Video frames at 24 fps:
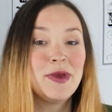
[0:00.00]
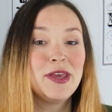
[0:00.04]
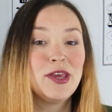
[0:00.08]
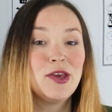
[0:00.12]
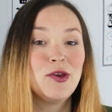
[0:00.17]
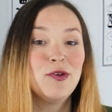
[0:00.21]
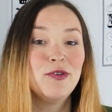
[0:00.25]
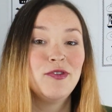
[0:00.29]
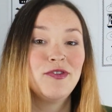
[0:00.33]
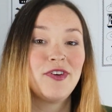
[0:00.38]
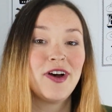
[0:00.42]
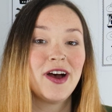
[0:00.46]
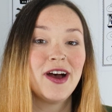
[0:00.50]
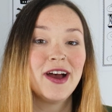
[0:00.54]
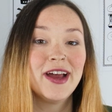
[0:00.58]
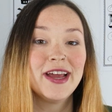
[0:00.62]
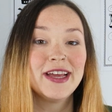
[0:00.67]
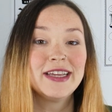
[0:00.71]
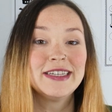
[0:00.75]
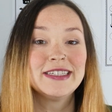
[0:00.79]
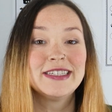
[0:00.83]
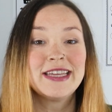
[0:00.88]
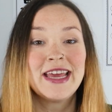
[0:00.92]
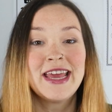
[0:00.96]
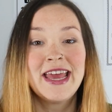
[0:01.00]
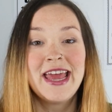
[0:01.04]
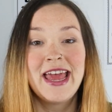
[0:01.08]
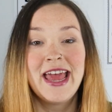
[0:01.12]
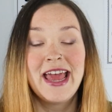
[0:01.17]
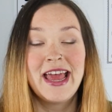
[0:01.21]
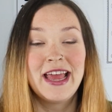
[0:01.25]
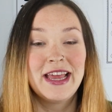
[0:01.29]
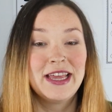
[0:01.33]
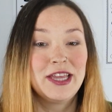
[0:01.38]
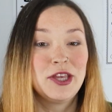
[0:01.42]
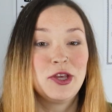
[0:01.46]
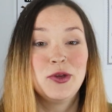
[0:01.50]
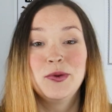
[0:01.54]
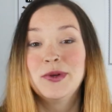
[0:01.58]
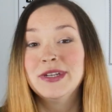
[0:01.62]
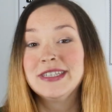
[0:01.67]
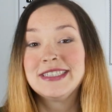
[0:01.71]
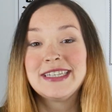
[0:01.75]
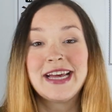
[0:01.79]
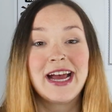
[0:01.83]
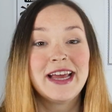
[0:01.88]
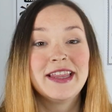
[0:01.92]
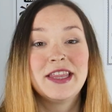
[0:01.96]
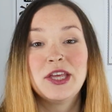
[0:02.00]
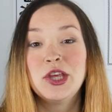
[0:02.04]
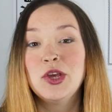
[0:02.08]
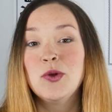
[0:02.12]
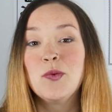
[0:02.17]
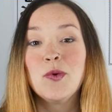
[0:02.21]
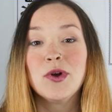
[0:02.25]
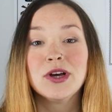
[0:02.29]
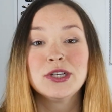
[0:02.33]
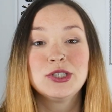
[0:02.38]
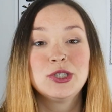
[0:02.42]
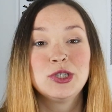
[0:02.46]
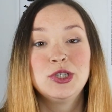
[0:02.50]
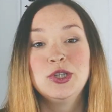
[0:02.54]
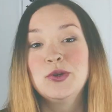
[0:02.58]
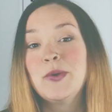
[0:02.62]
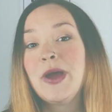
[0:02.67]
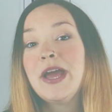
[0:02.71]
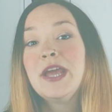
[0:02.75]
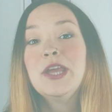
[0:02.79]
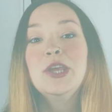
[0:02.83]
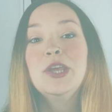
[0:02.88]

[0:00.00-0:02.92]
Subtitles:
you decide that you want to do a